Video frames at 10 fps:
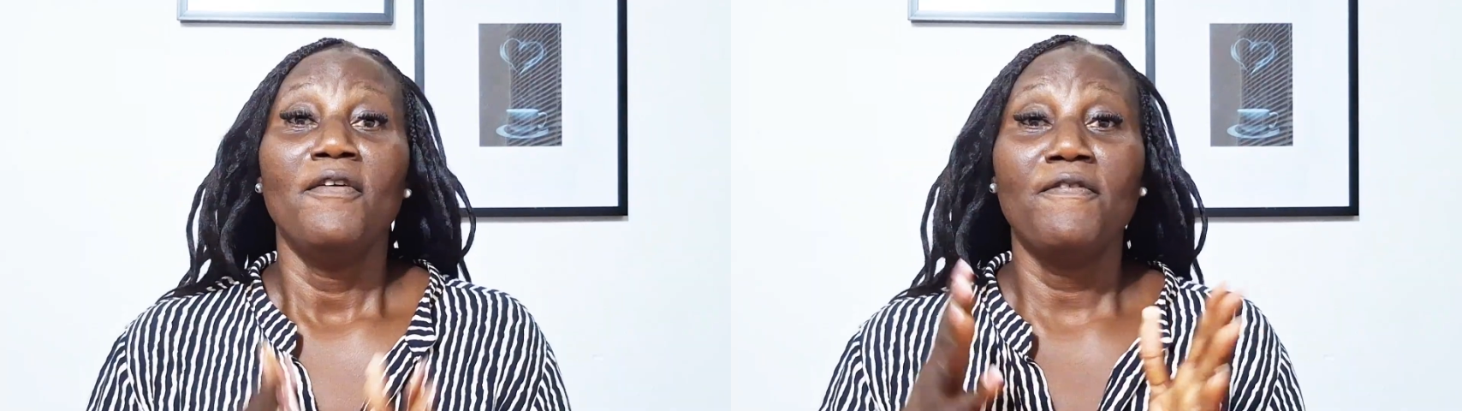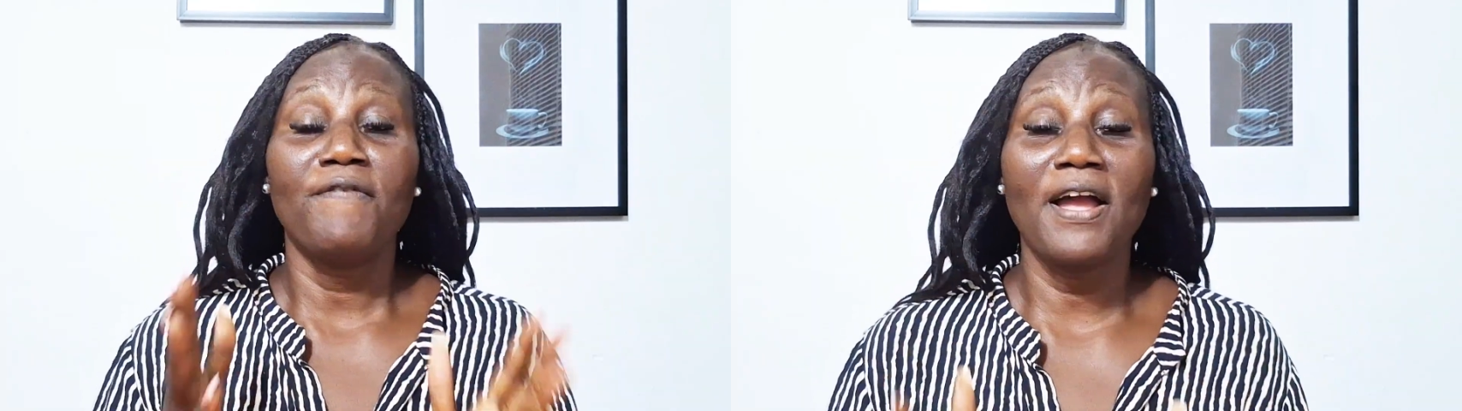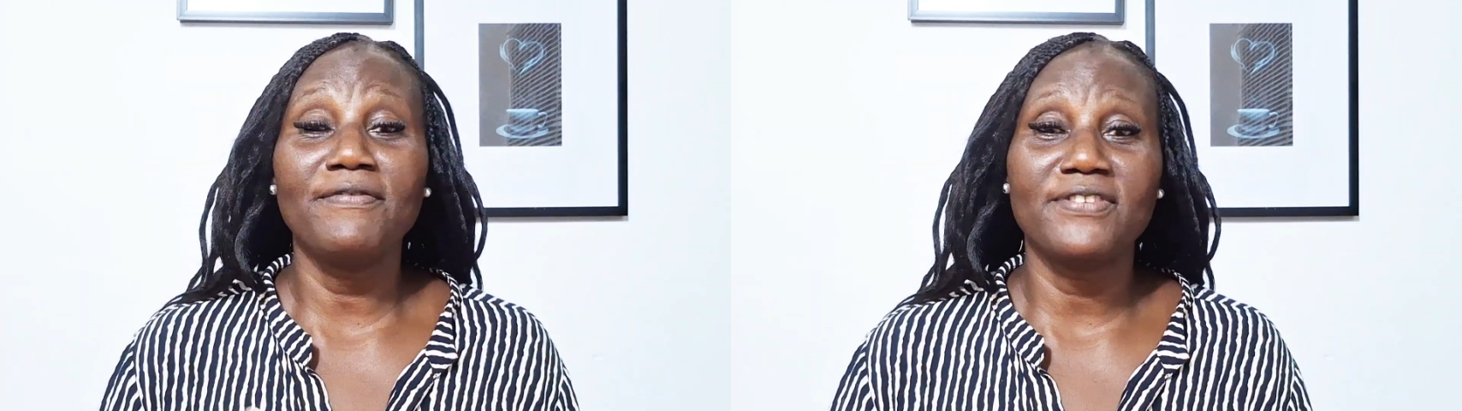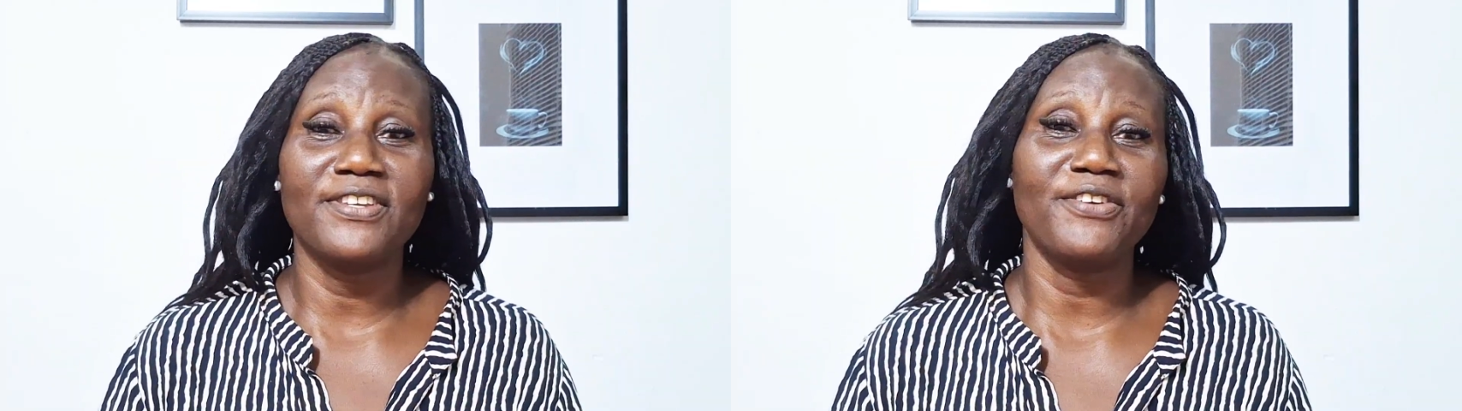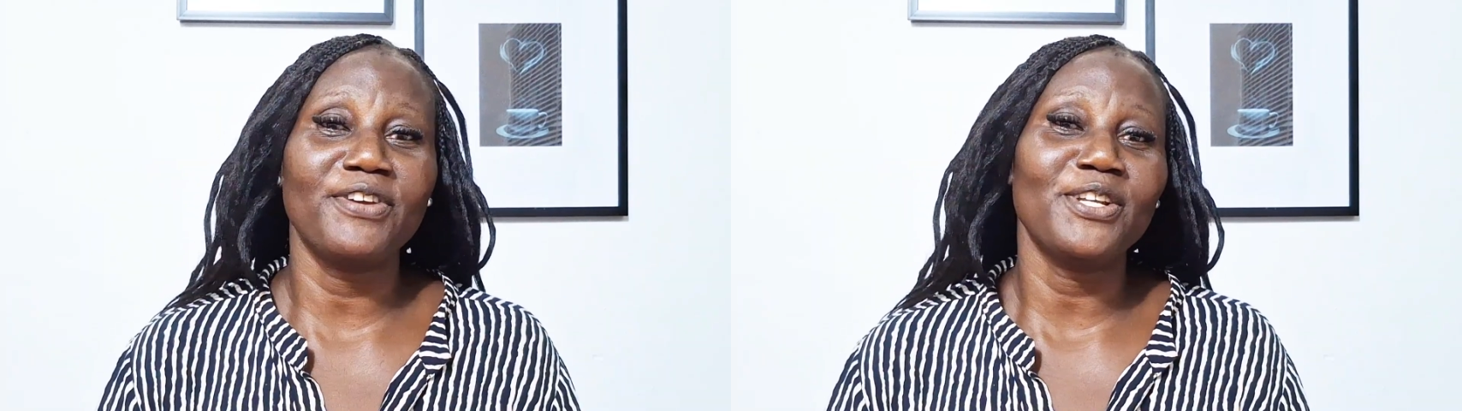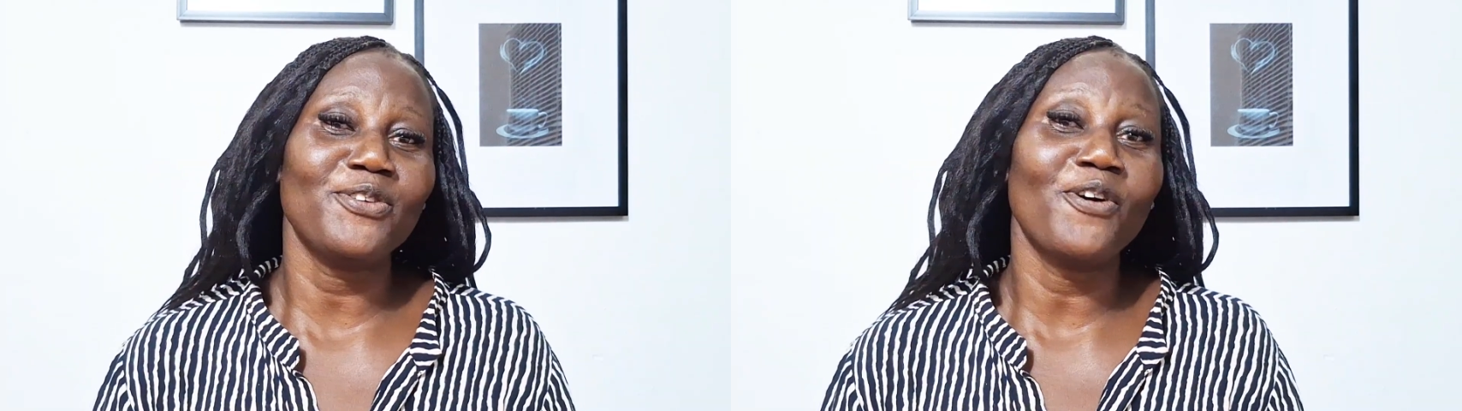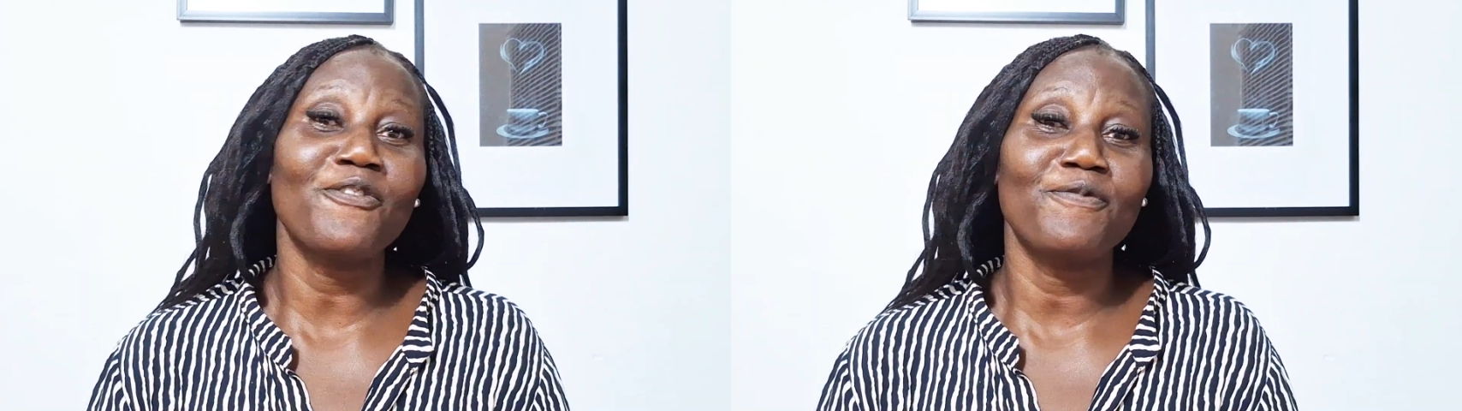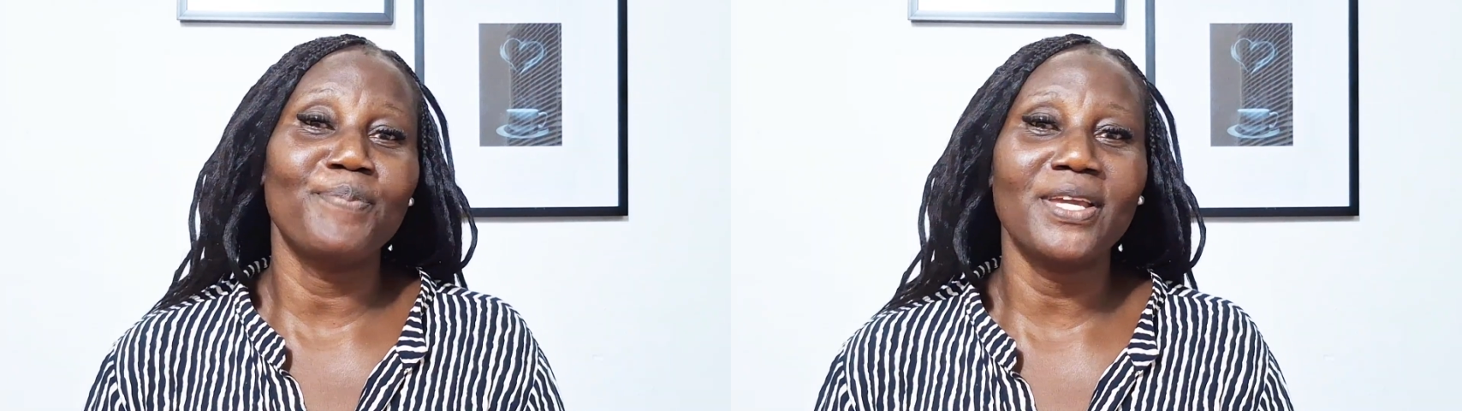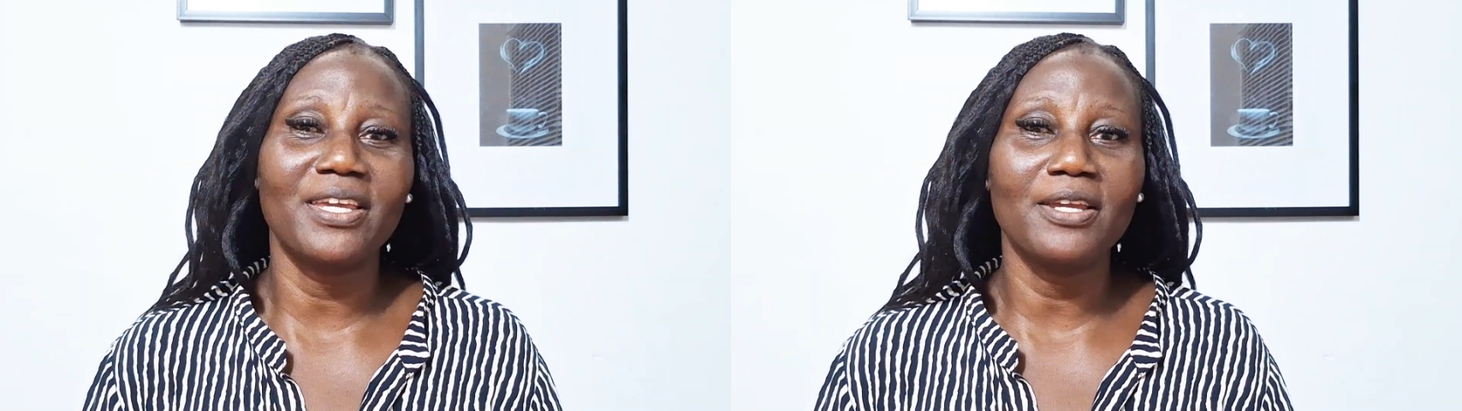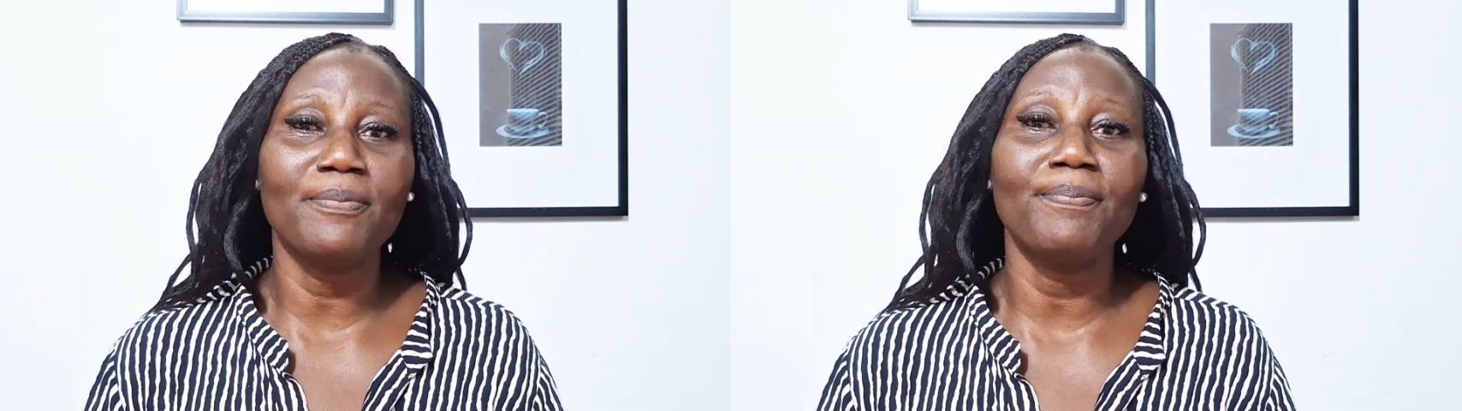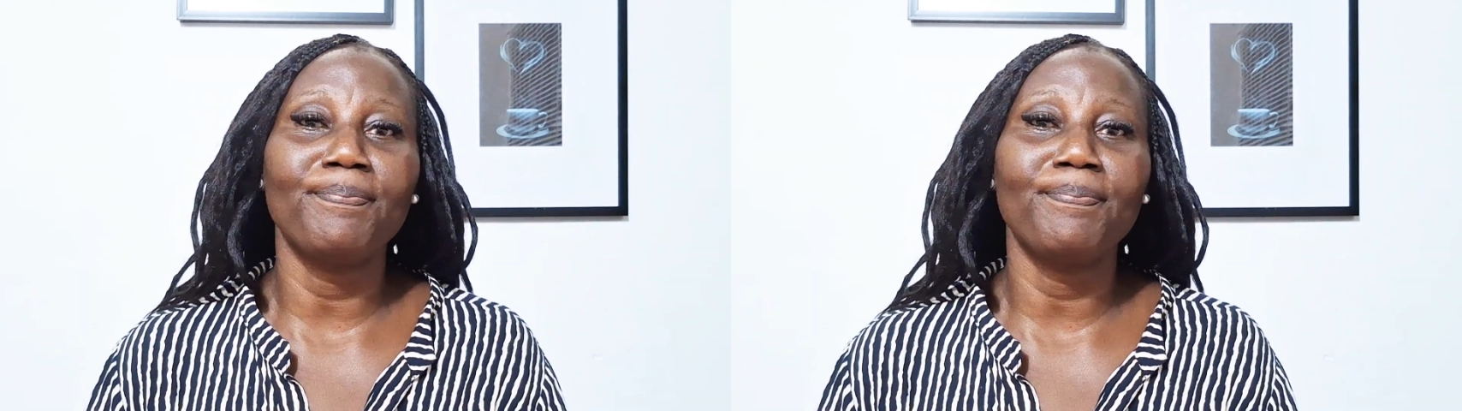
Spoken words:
5 secrets of baking